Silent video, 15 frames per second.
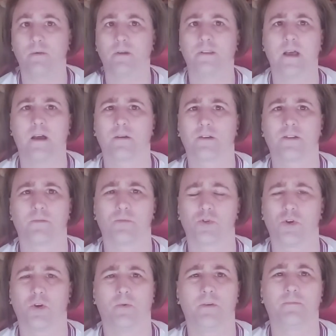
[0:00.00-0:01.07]
with that because I'm
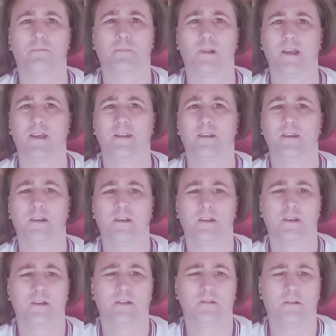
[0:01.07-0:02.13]
sure we've played
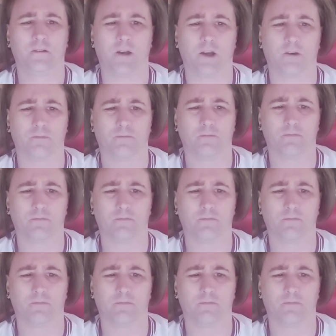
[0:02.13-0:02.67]
uh,